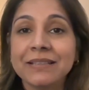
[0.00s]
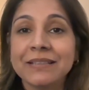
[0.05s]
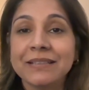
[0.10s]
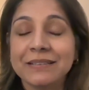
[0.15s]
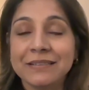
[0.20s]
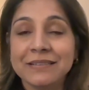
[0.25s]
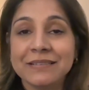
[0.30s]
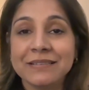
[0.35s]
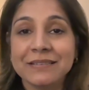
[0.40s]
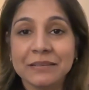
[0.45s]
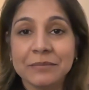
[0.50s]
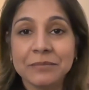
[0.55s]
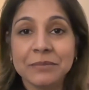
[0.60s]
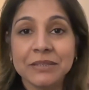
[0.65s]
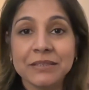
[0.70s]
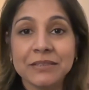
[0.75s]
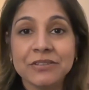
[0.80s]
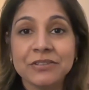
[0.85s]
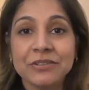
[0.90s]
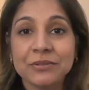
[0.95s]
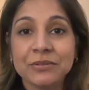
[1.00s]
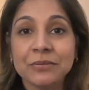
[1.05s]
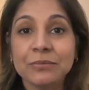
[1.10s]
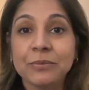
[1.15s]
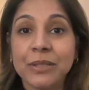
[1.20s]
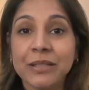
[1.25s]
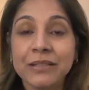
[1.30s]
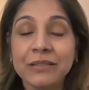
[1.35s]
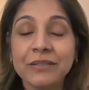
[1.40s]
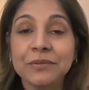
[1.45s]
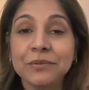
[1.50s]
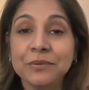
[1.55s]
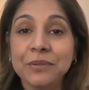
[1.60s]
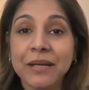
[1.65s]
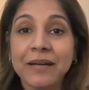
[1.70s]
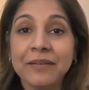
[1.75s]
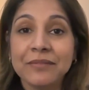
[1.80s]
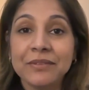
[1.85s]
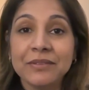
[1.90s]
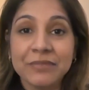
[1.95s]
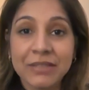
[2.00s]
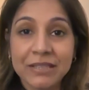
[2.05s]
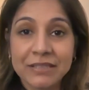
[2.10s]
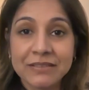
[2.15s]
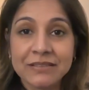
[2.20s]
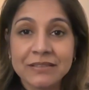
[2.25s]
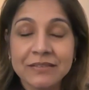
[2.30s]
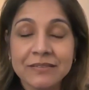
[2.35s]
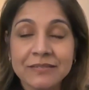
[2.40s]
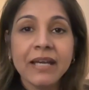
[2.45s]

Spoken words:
is limited to what you have invested.